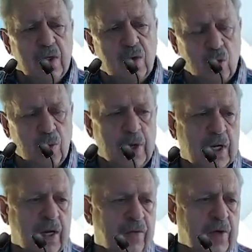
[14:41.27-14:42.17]
trauma
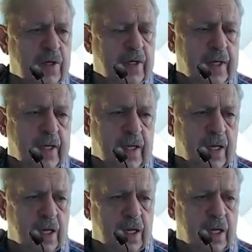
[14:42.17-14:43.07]
cover,
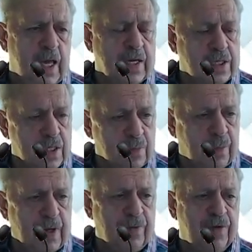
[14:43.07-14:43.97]
accident
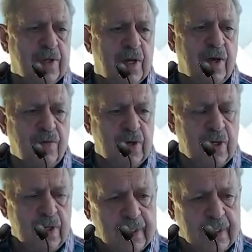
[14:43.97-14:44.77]
benefit cover,